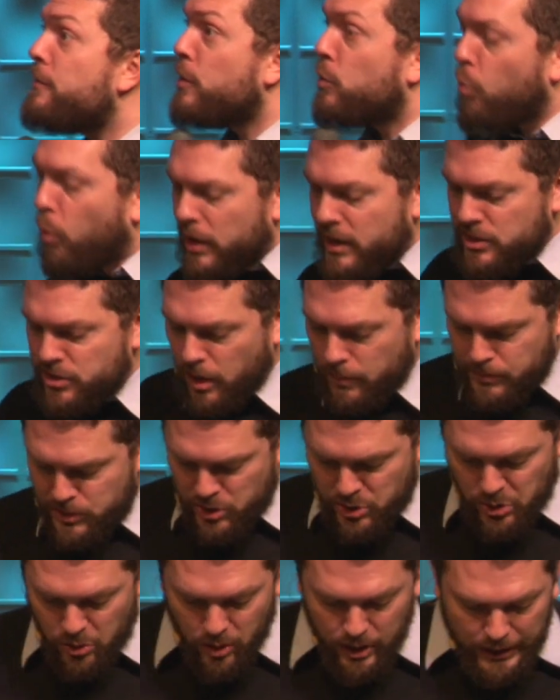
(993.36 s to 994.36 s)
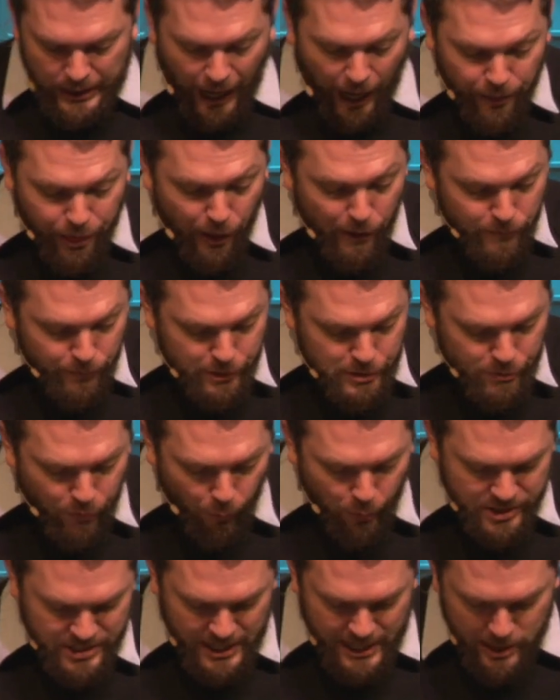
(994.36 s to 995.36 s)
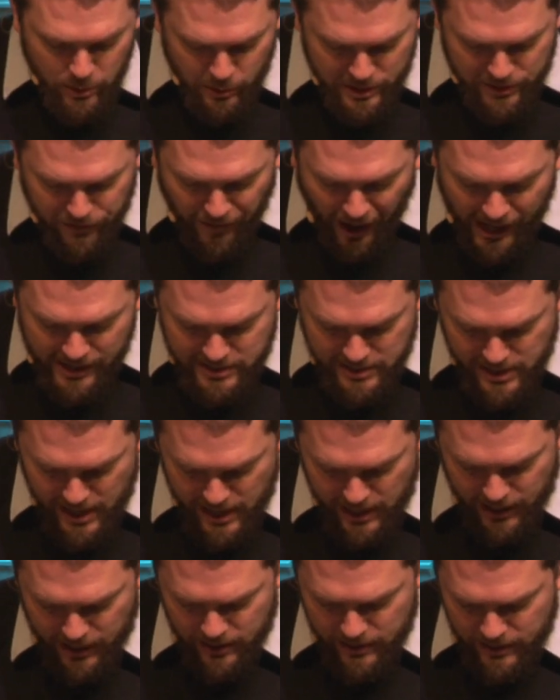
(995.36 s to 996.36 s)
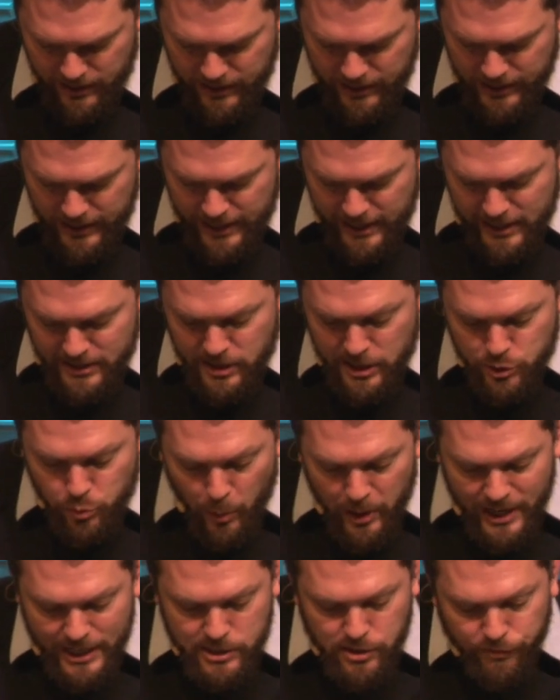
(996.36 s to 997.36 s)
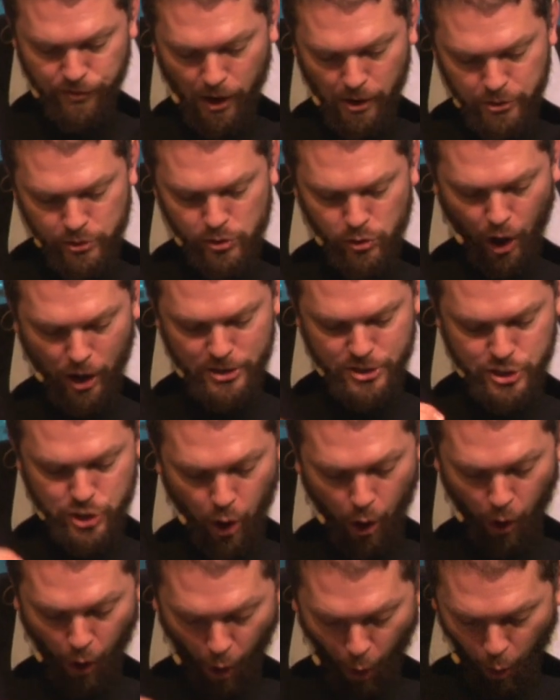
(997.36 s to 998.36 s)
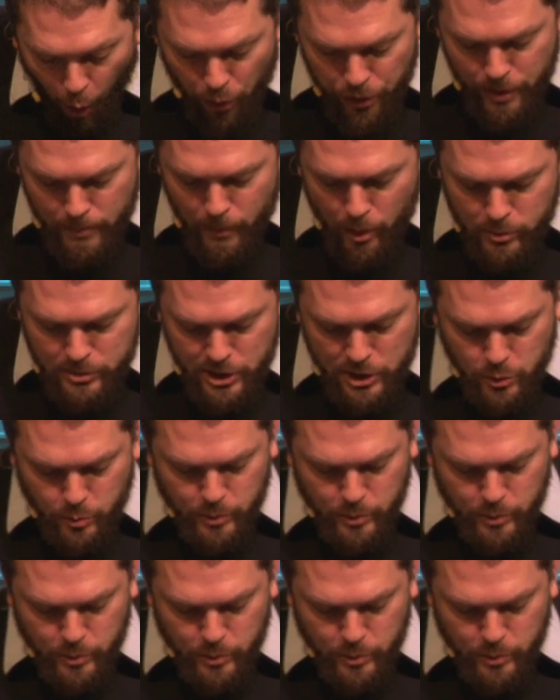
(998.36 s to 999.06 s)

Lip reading: and what he's up to. I thought verse 14 was fascinating. It says, when his father-in-law saw all that Moses